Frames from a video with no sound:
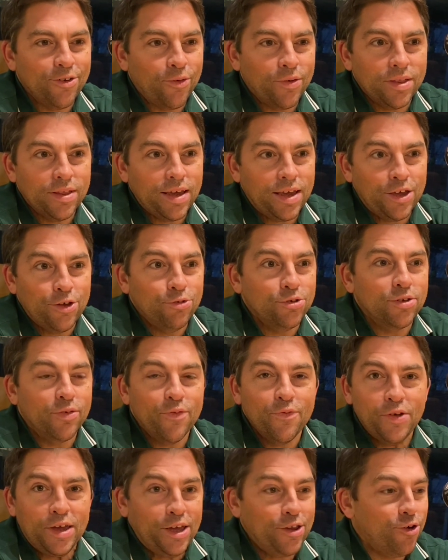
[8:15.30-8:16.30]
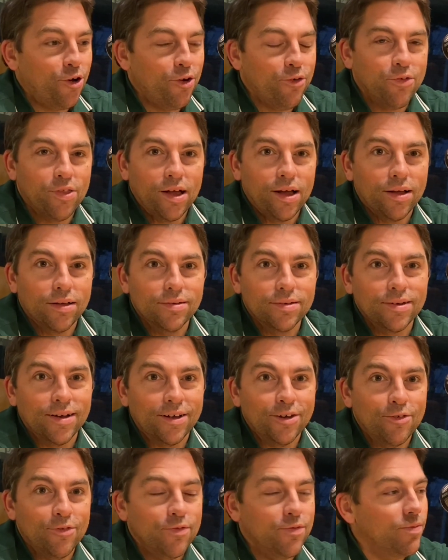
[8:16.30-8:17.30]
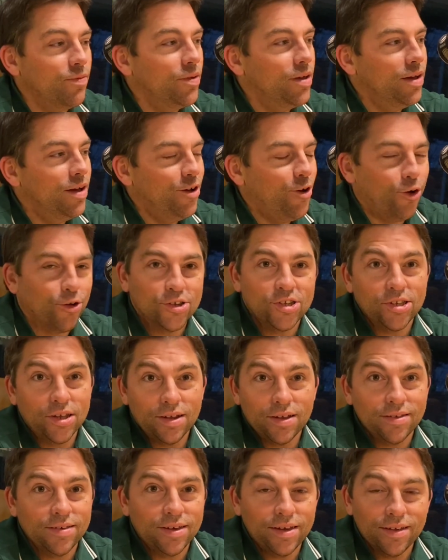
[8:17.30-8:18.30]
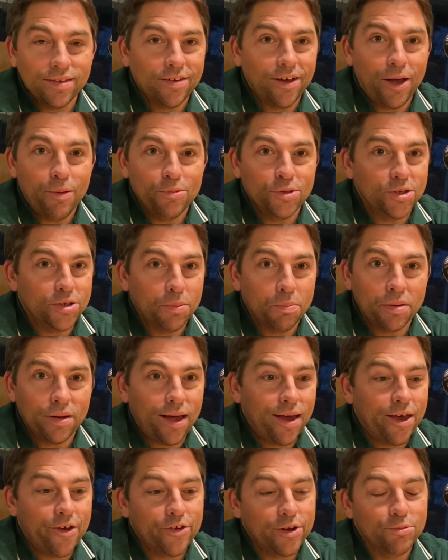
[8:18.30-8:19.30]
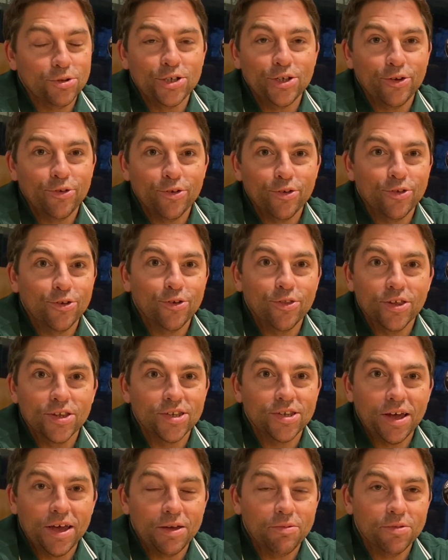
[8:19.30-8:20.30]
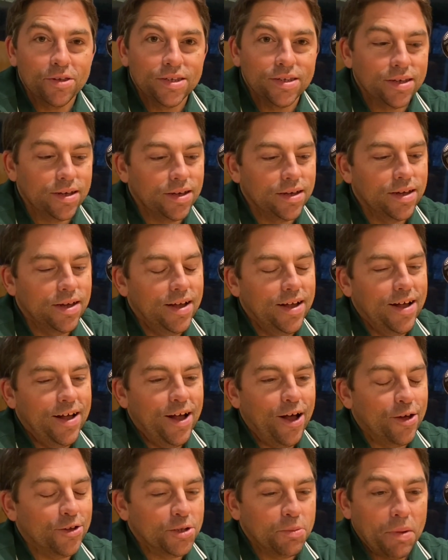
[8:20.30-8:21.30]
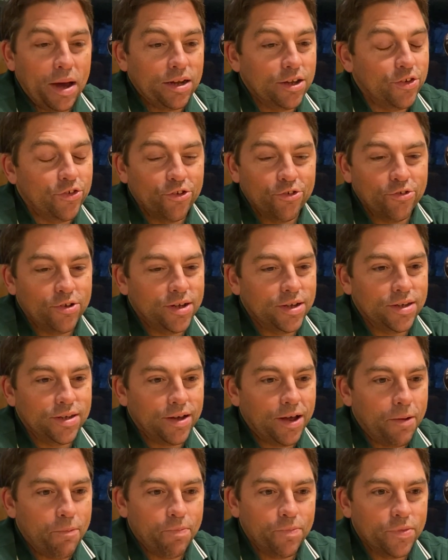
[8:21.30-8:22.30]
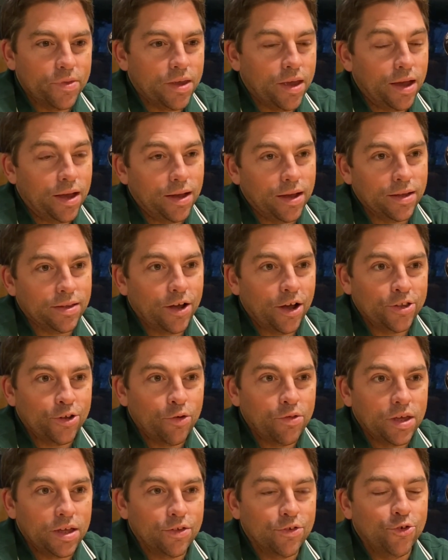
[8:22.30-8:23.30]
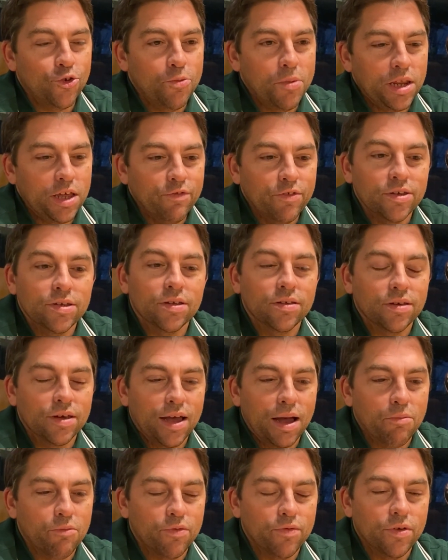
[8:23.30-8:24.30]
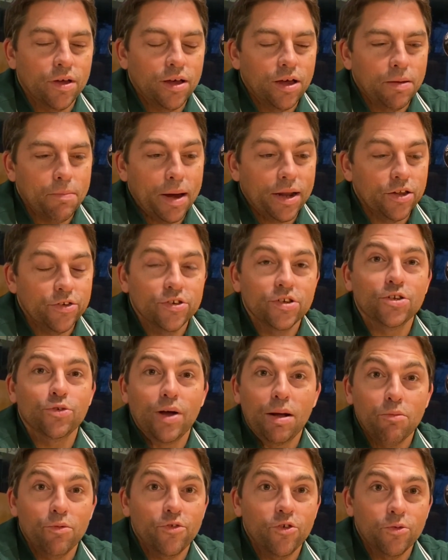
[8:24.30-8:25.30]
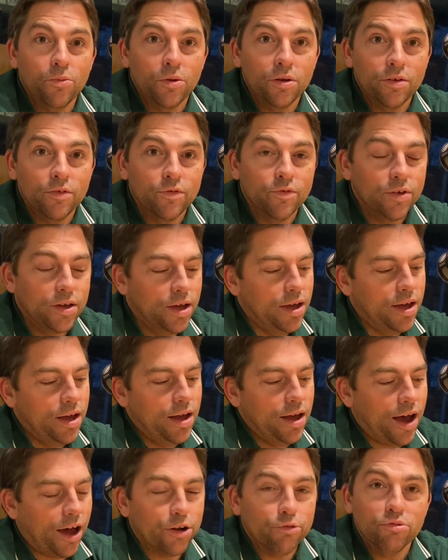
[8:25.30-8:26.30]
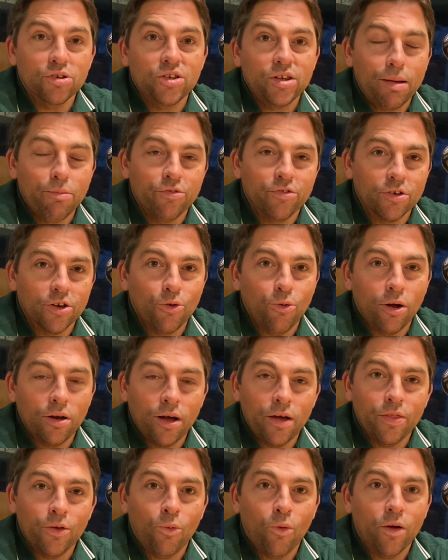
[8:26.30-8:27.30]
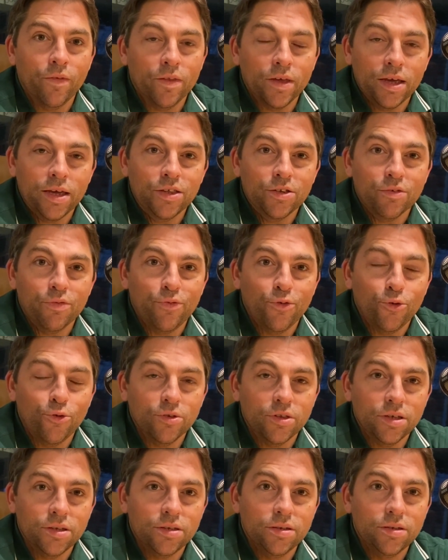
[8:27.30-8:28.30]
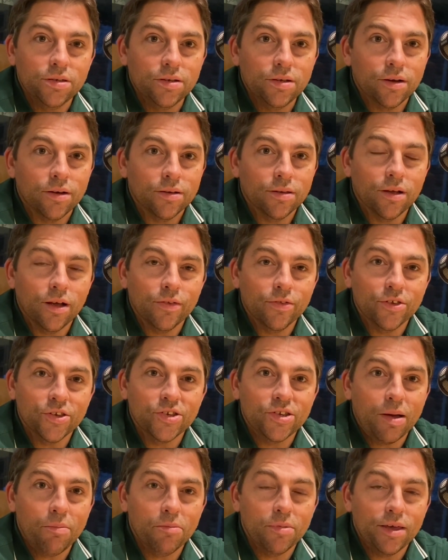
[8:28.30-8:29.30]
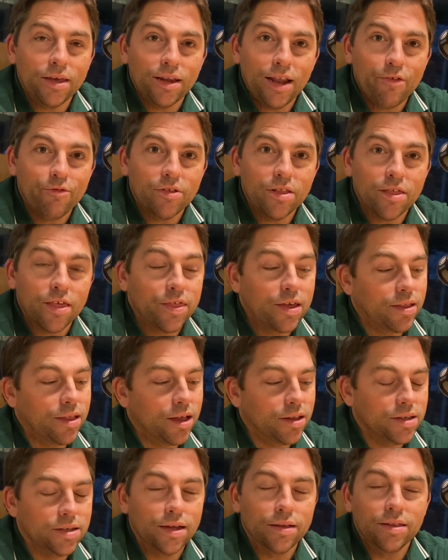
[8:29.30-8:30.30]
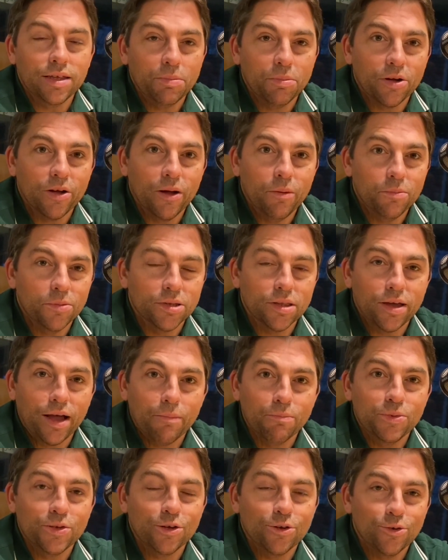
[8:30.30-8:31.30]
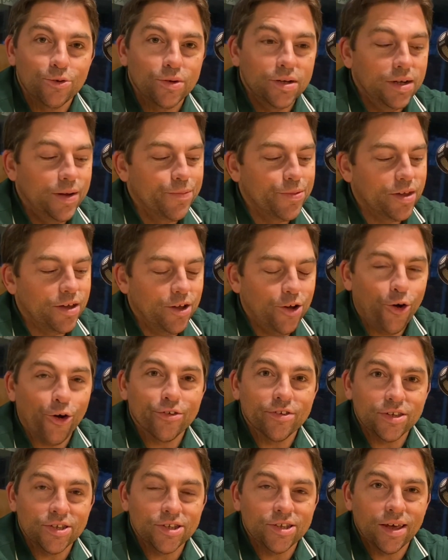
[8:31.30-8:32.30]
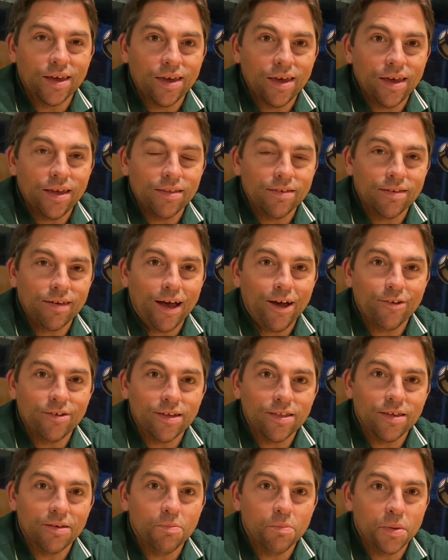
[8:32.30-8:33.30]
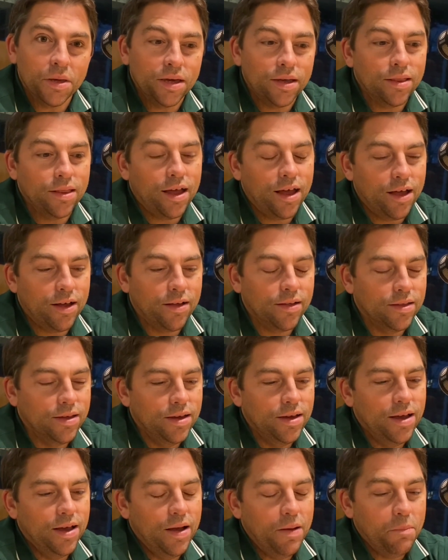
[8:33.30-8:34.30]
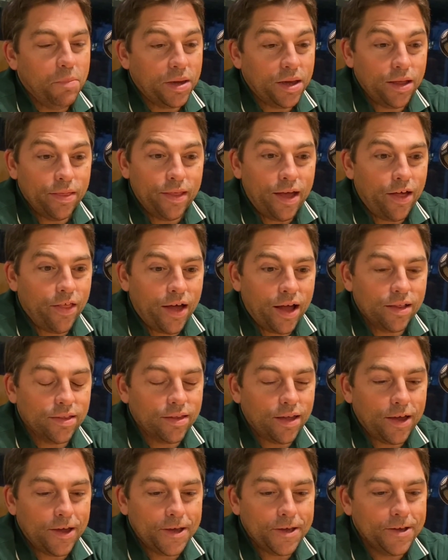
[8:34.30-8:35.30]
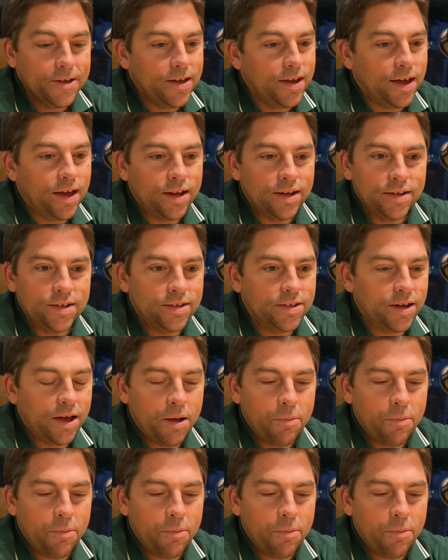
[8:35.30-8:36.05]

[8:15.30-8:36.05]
he used to feed off that kind of hostility at times as a player, and I'm sure he'll do the same as a manager. And I don't think too many visiting managers to Anfield will have had a reception quite like the one that he's afforded on December the 11th. I think that suddenly becomes the absolute hottest ticket in town. I think being there that day, and